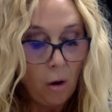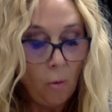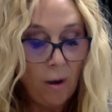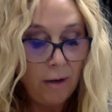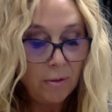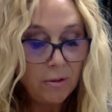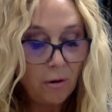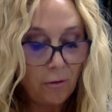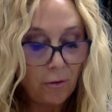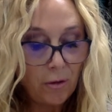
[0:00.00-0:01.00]
When it was
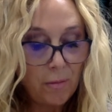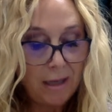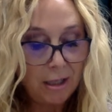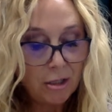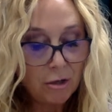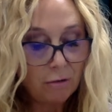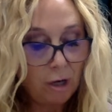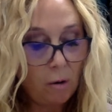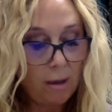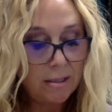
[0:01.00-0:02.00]
over, the manager
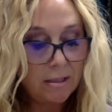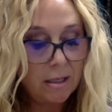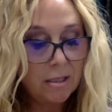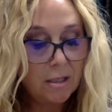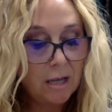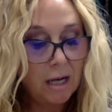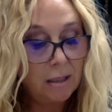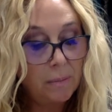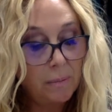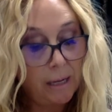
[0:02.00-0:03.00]
requested us to
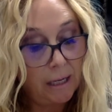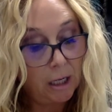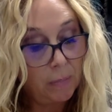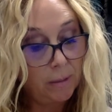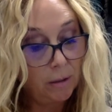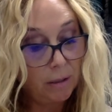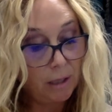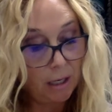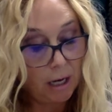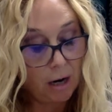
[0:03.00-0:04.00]
kindly pay our bill
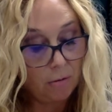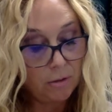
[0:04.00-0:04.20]
and get out.